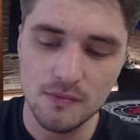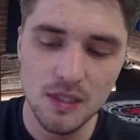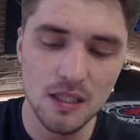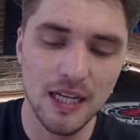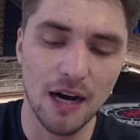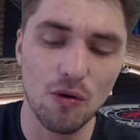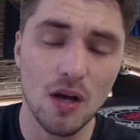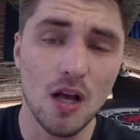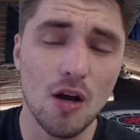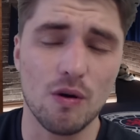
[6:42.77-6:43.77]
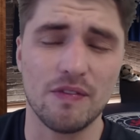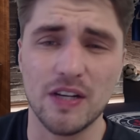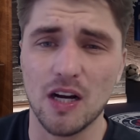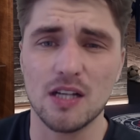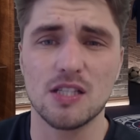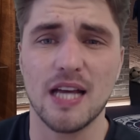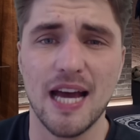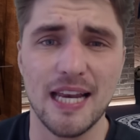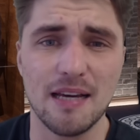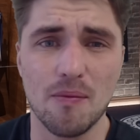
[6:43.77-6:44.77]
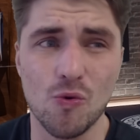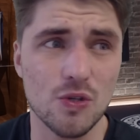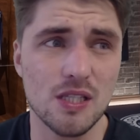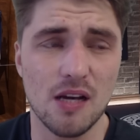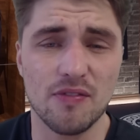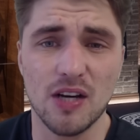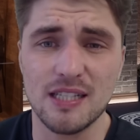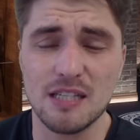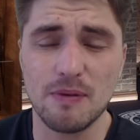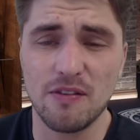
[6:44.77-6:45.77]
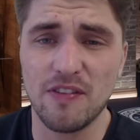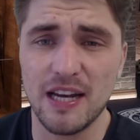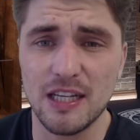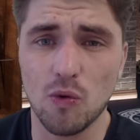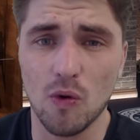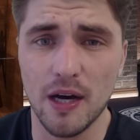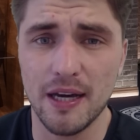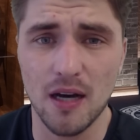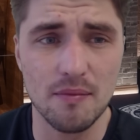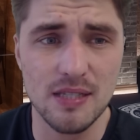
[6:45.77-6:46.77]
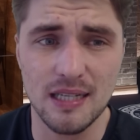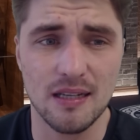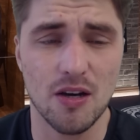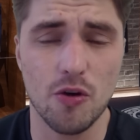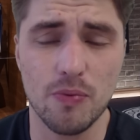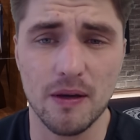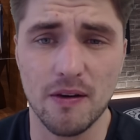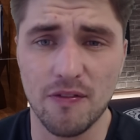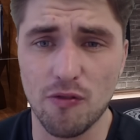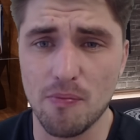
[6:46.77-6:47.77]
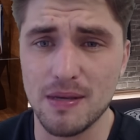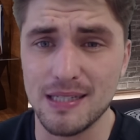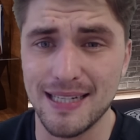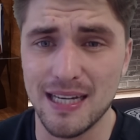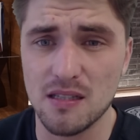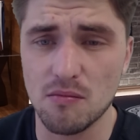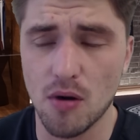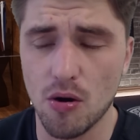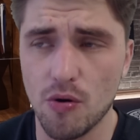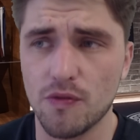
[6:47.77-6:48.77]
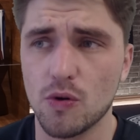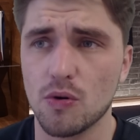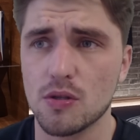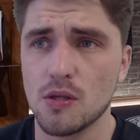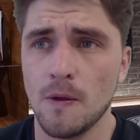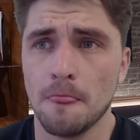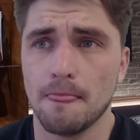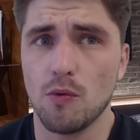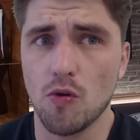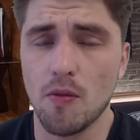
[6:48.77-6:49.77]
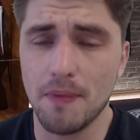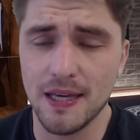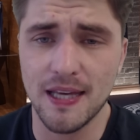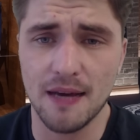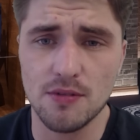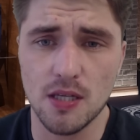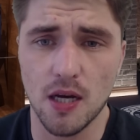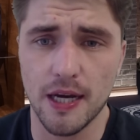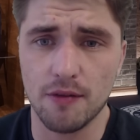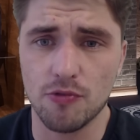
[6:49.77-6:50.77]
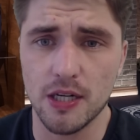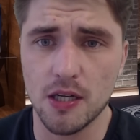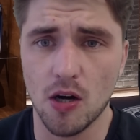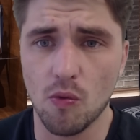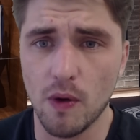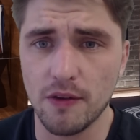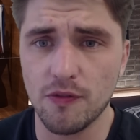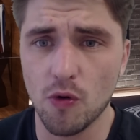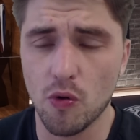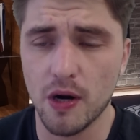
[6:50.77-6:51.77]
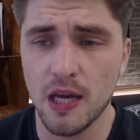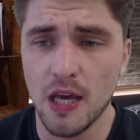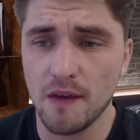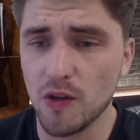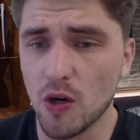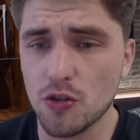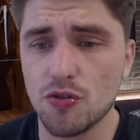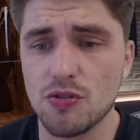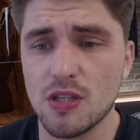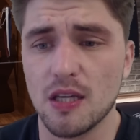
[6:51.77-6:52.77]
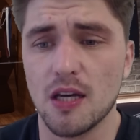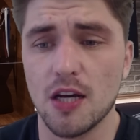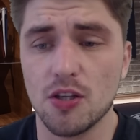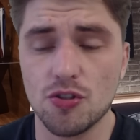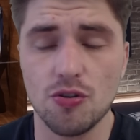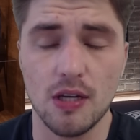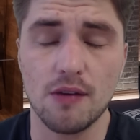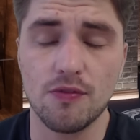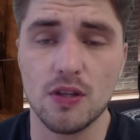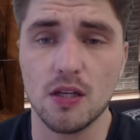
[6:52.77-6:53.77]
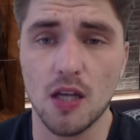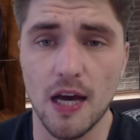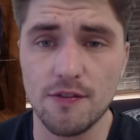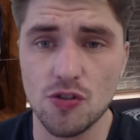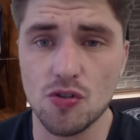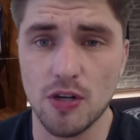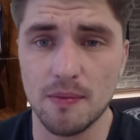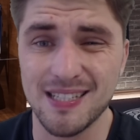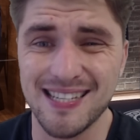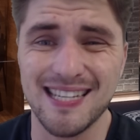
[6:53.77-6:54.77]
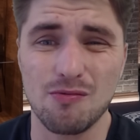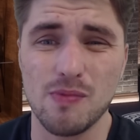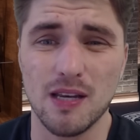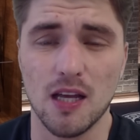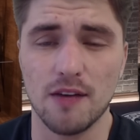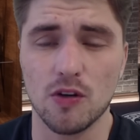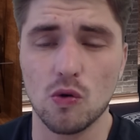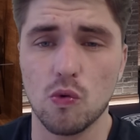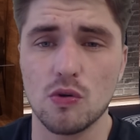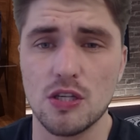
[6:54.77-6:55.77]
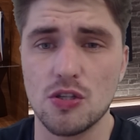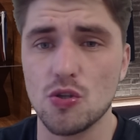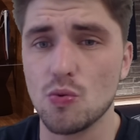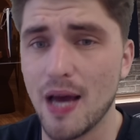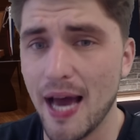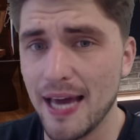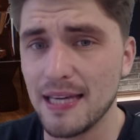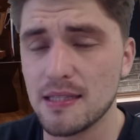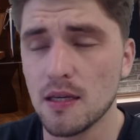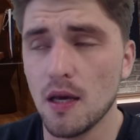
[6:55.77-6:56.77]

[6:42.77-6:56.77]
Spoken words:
Now, with regards to any more stuff, guys, it's been fairly quiet. I'm hoping for a busy day tomorrow, of course. We've got the big game tonight. I really can't wait for it. If you are tuning in for the live stream, as I said, we'll be live at 7:45.